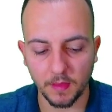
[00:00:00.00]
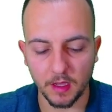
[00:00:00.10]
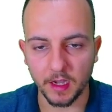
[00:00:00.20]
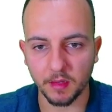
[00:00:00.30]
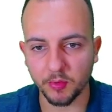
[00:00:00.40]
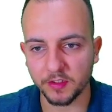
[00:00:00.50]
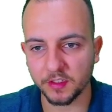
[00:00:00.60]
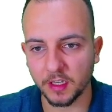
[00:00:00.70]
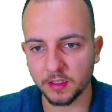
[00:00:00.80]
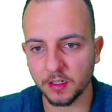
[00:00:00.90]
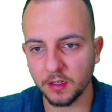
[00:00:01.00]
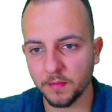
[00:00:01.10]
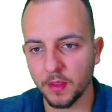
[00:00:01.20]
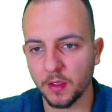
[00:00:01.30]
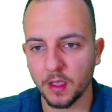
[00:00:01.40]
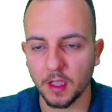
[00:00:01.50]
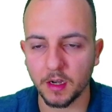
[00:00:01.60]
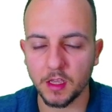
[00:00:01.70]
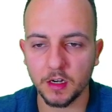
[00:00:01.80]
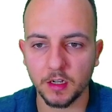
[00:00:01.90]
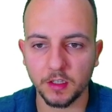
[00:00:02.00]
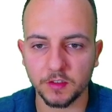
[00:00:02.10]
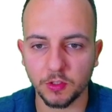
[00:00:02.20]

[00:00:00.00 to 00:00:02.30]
I can press enter, and here is the